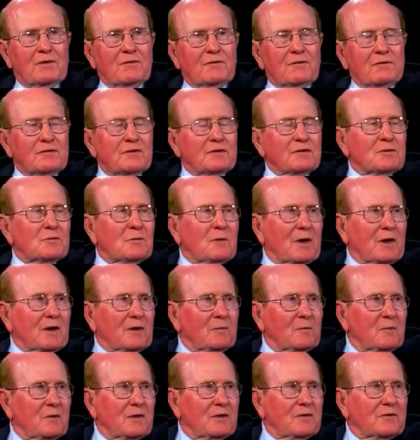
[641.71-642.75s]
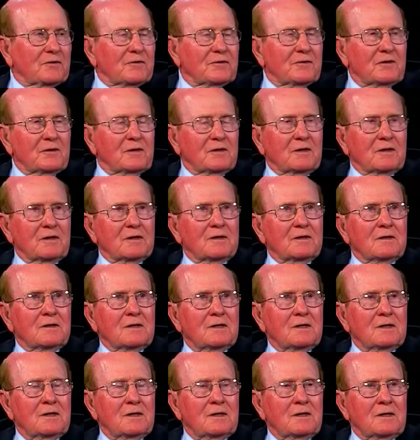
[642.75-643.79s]
for just about a month, and then
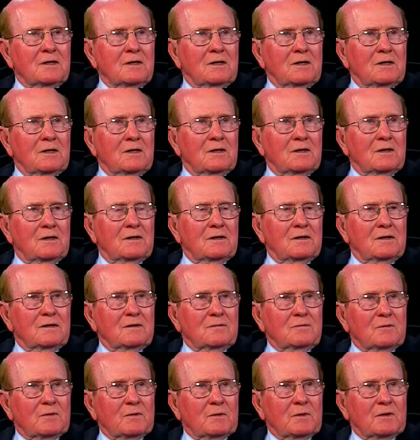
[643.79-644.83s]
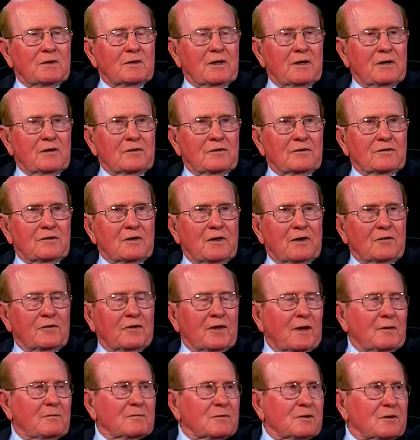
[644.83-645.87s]
we went down to
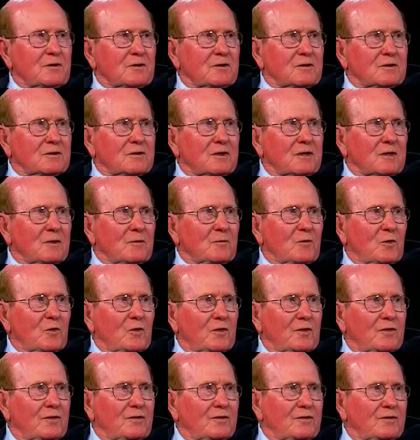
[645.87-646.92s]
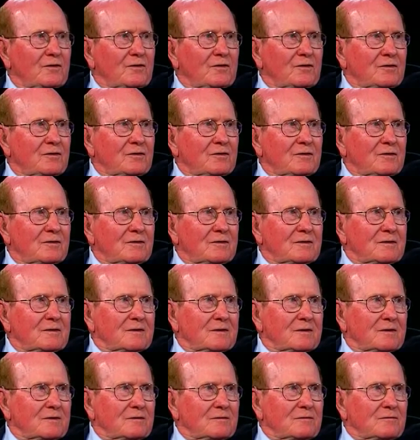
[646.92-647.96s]
Southampton and got aboard
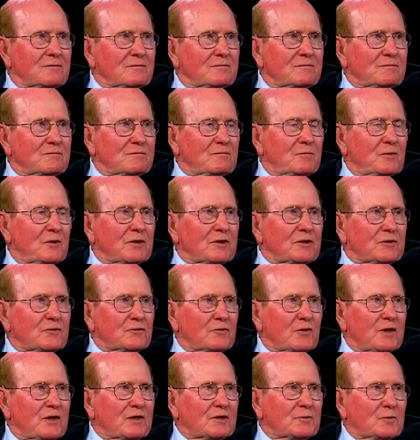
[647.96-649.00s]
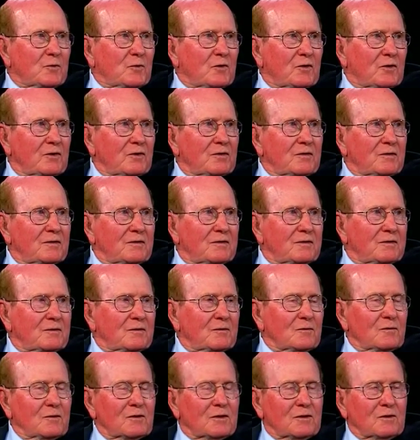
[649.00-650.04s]
a British transport
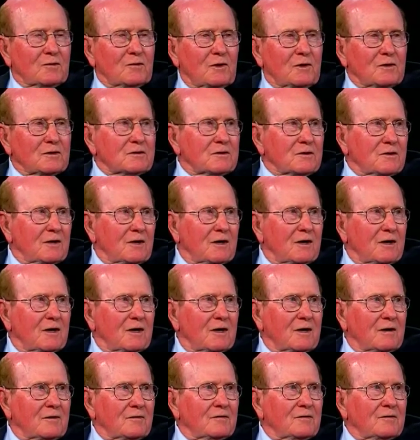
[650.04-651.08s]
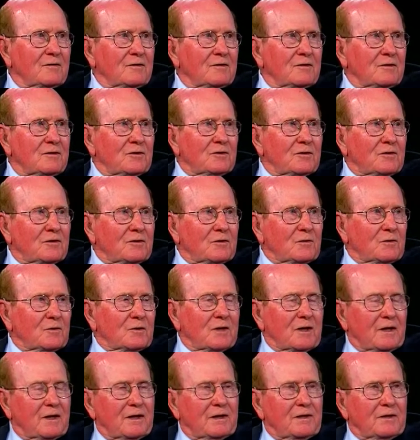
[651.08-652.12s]
and went across to La Havre we
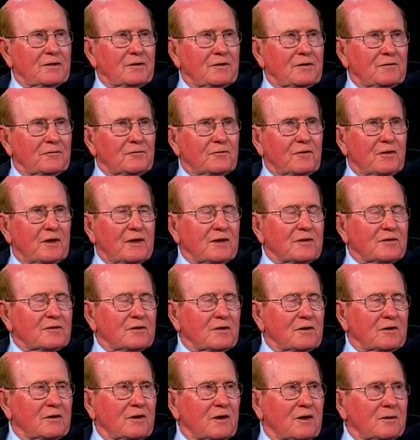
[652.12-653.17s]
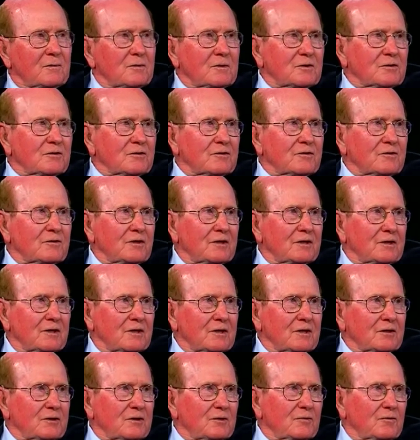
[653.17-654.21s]
landed in France on Armistice Day,
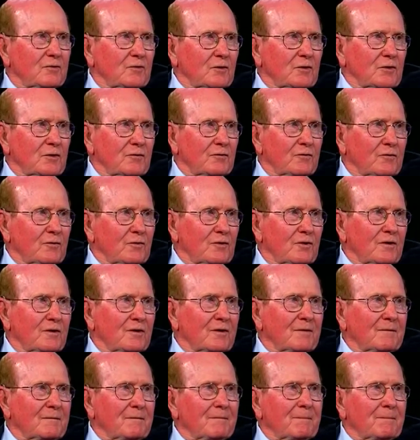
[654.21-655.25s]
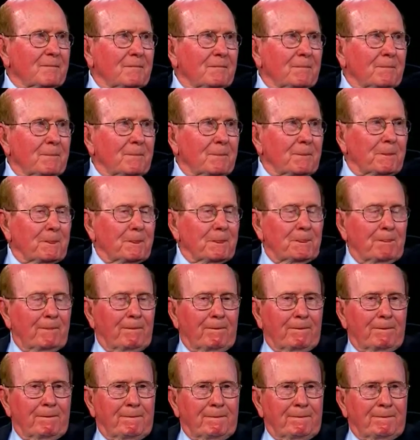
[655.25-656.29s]
1944.
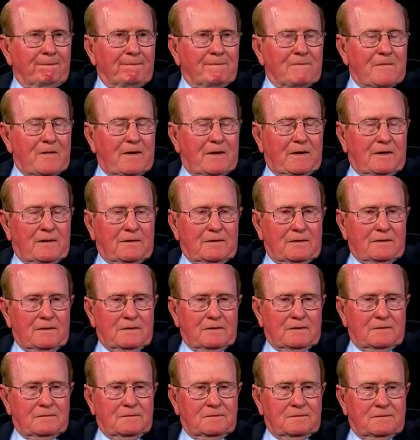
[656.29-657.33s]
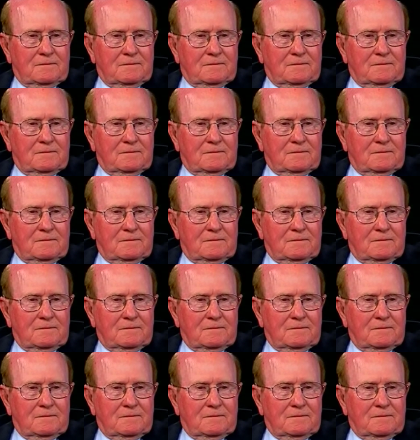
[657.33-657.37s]
Oh. And. Uh, A